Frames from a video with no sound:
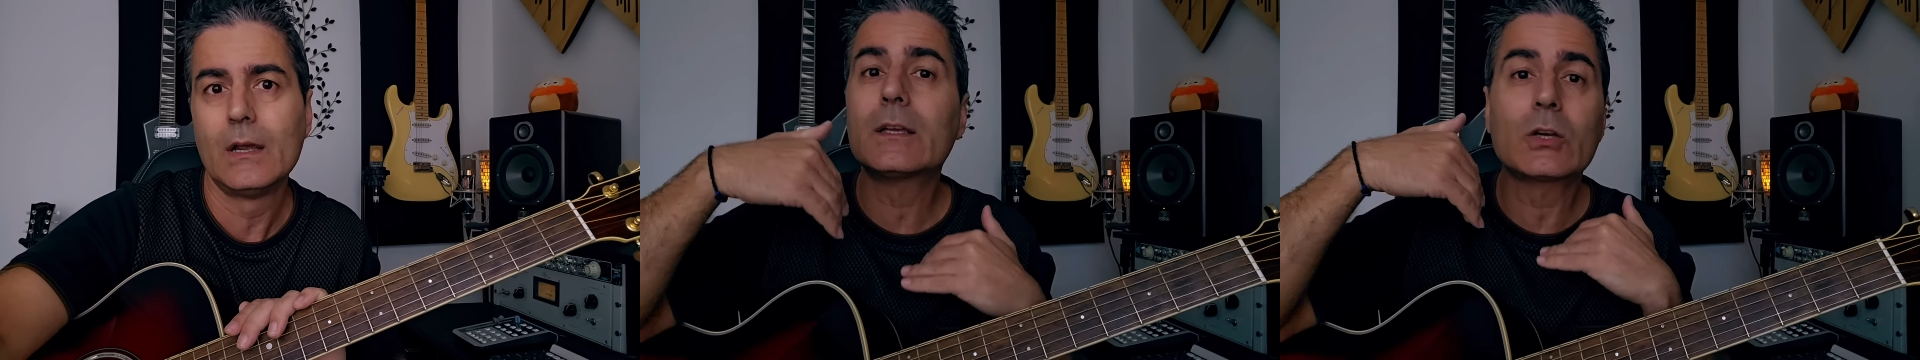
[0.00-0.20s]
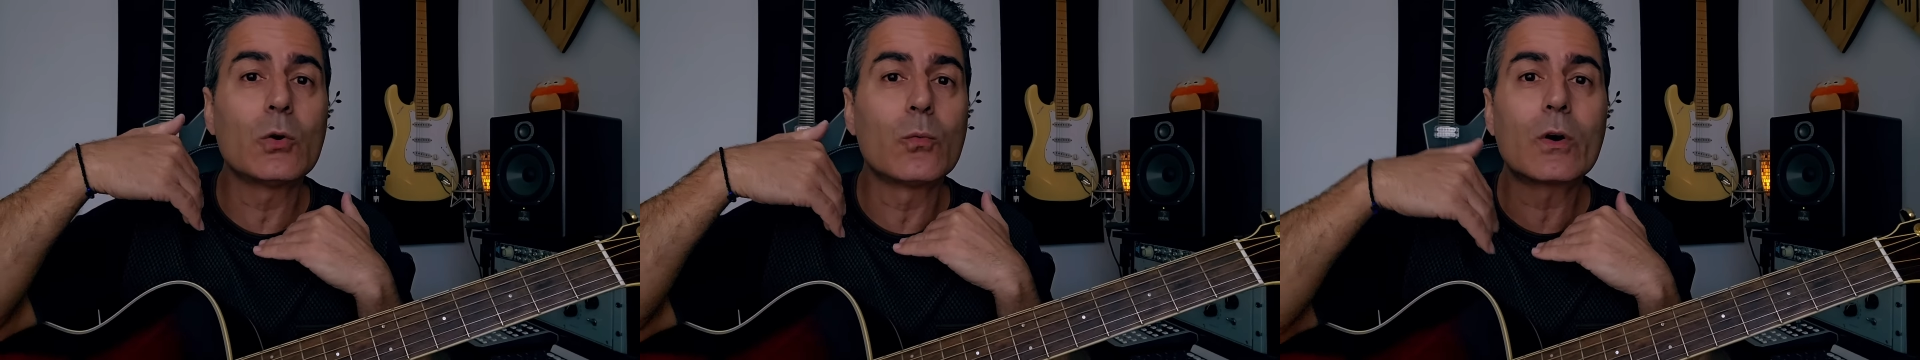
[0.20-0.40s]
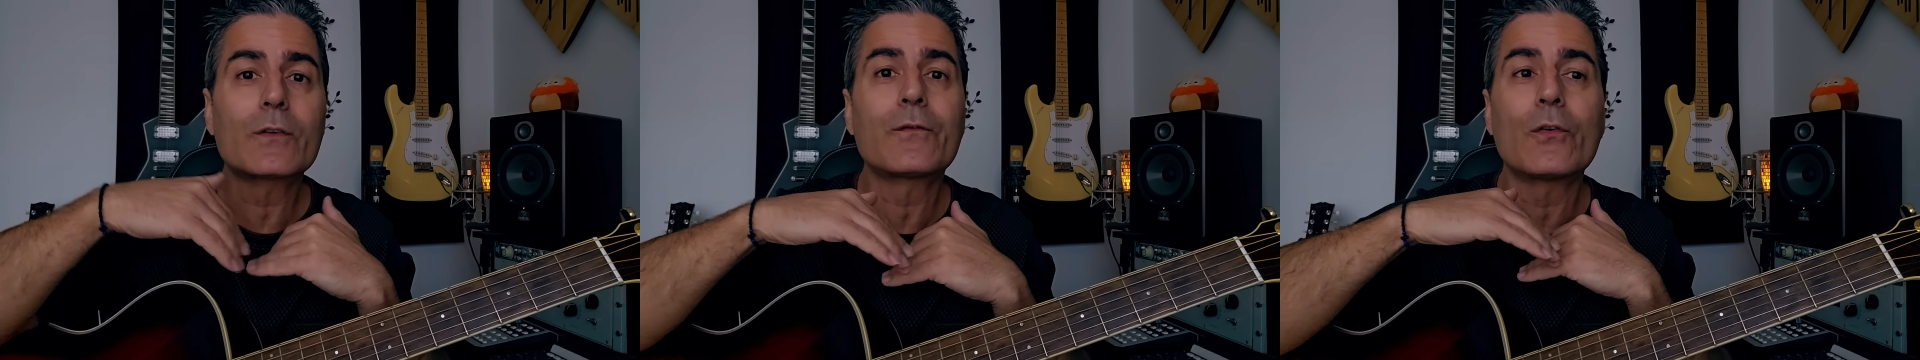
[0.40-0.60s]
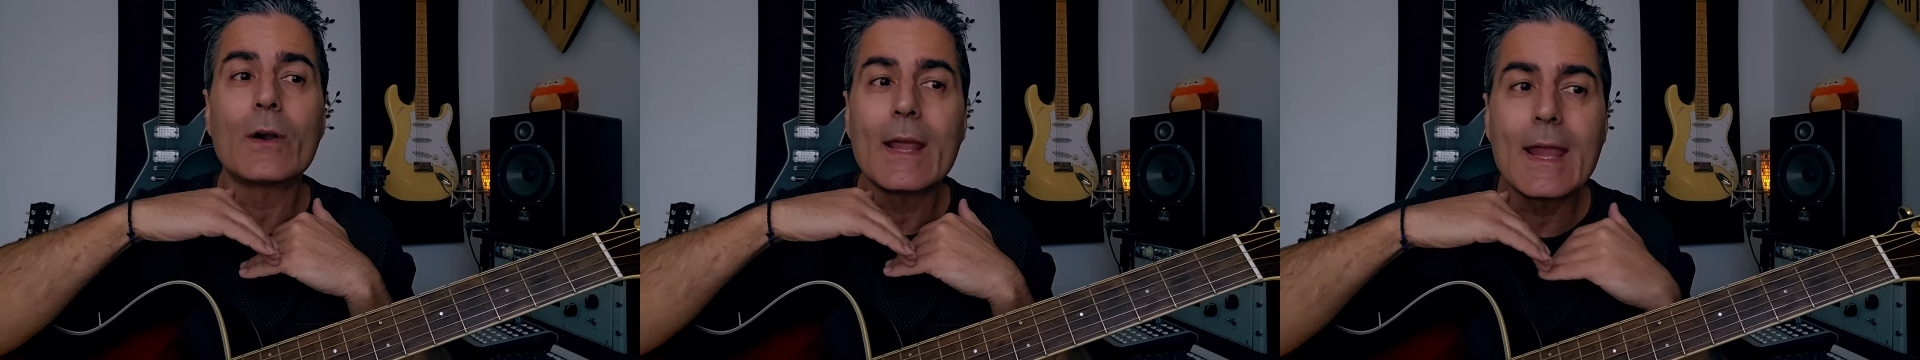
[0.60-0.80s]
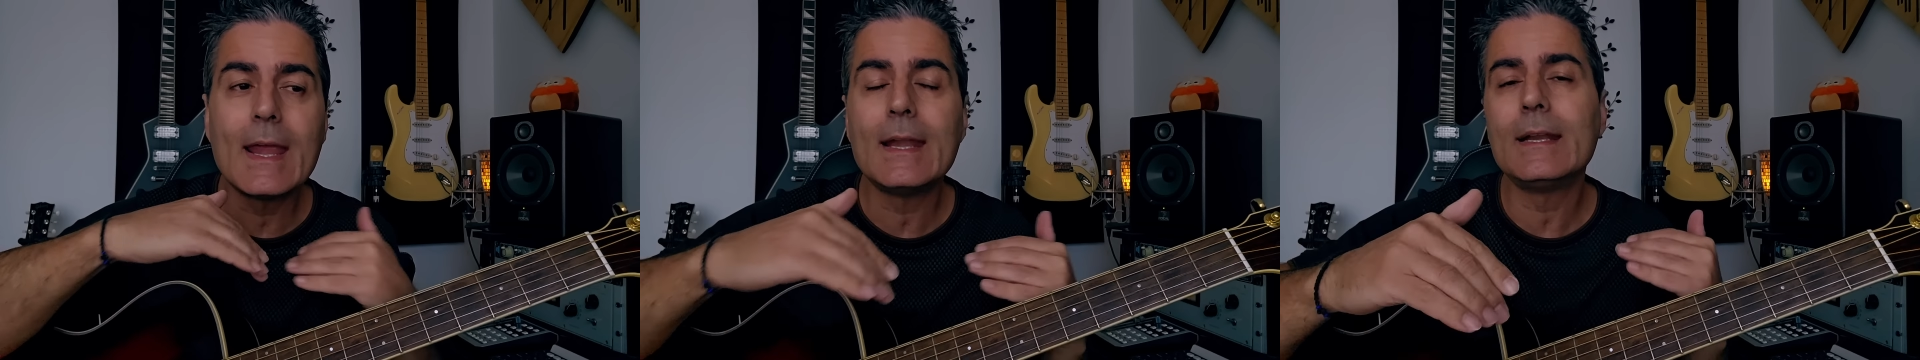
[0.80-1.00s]
It could work
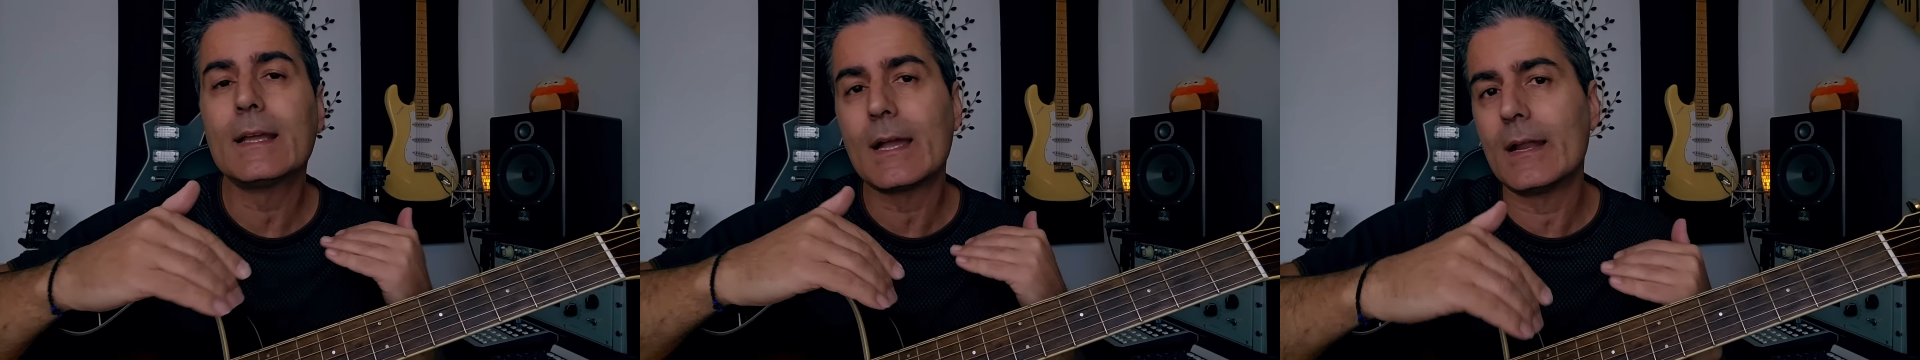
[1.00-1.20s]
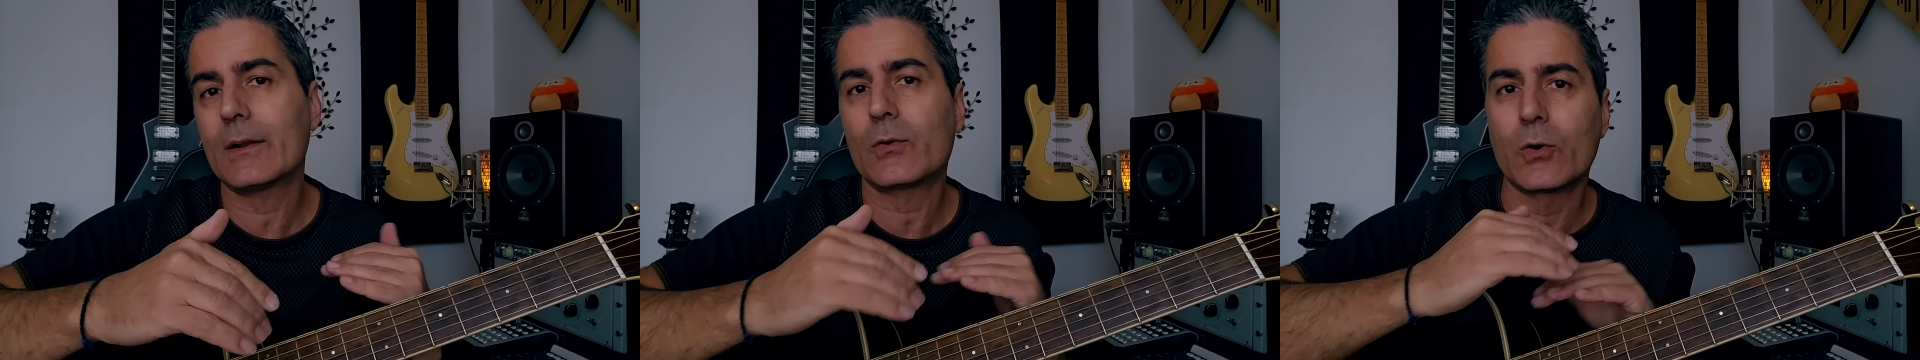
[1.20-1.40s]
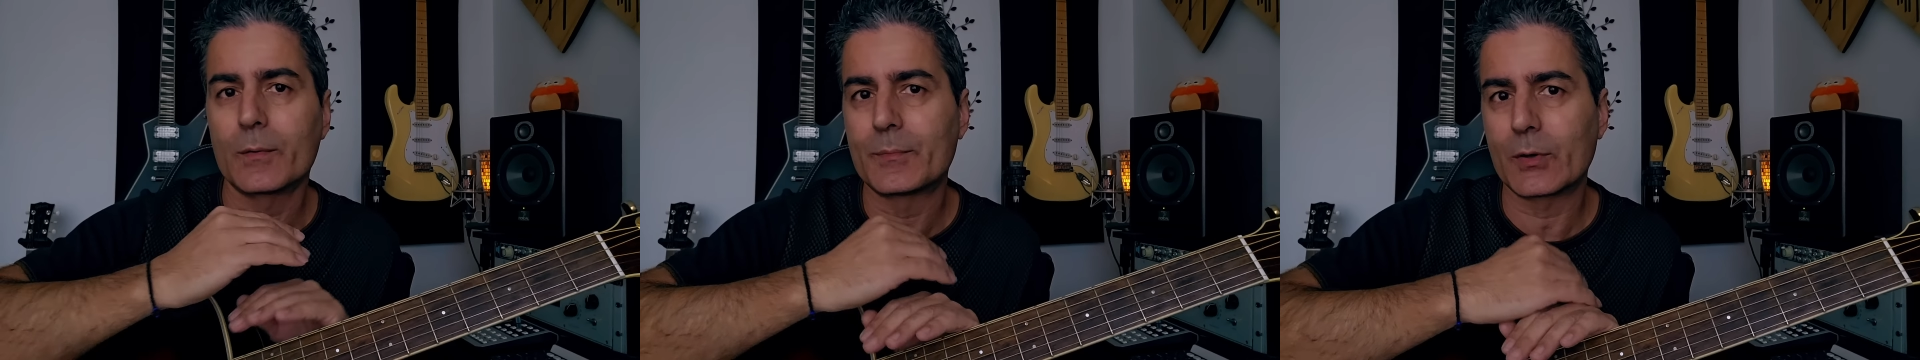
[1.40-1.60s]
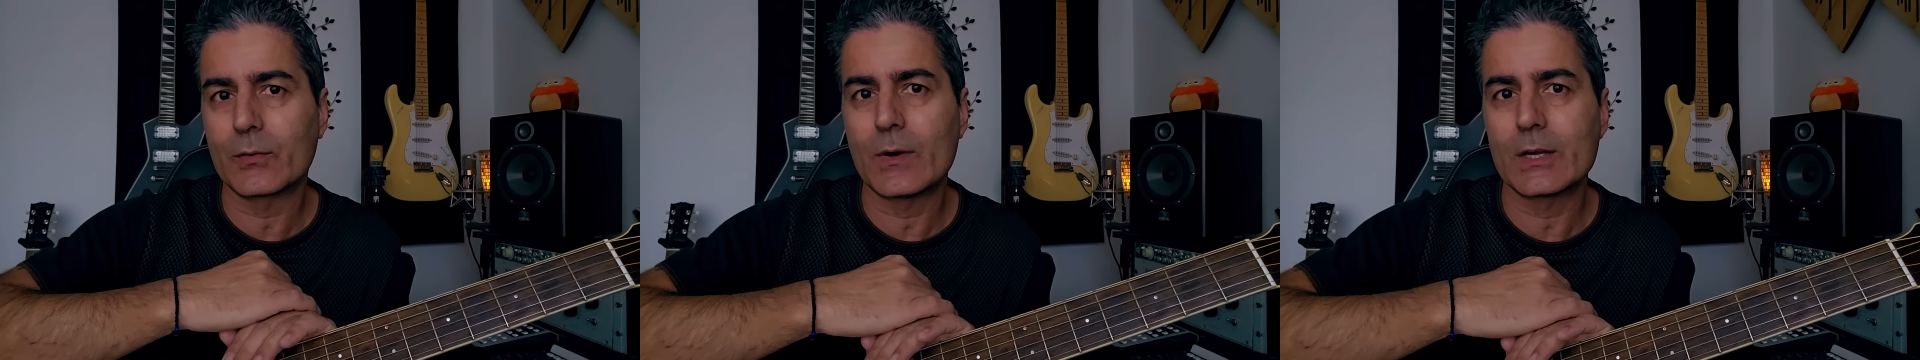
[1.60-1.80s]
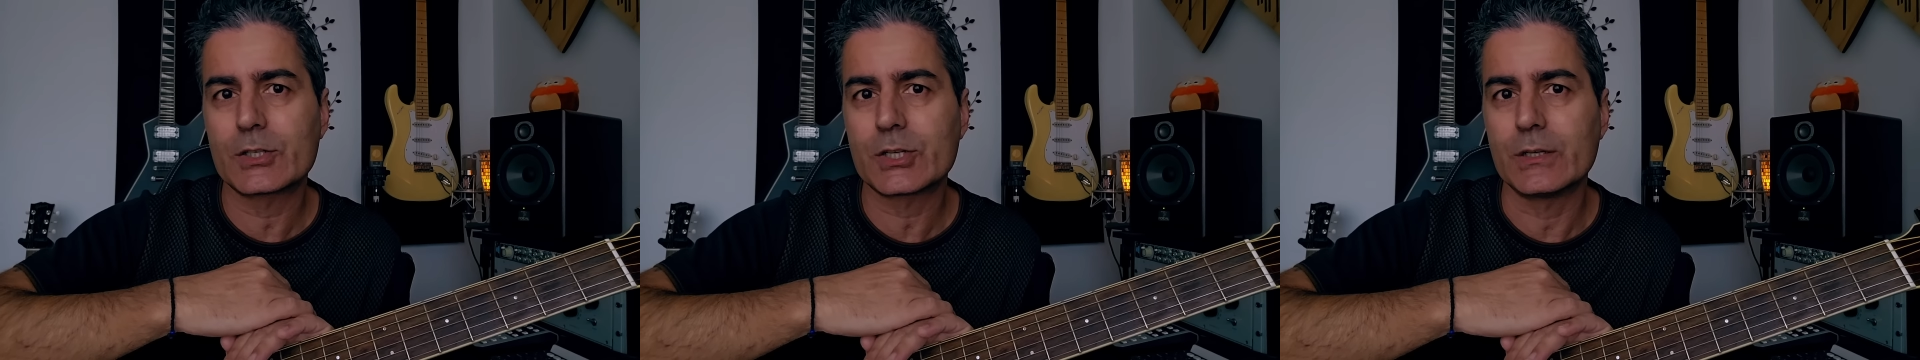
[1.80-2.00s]
for any kind of chord
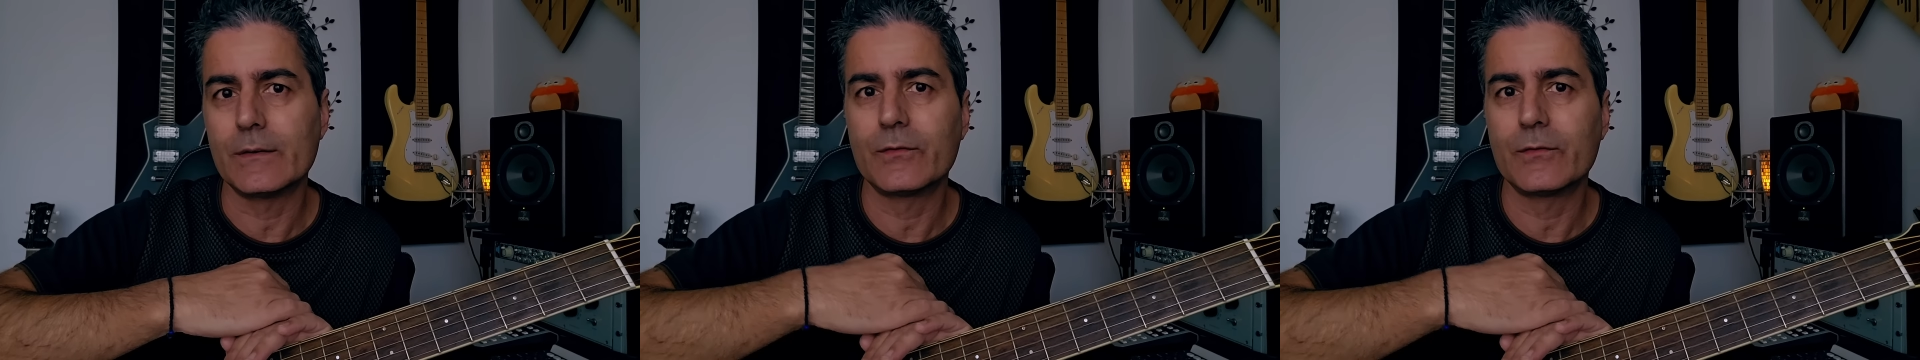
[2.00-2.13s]
progression.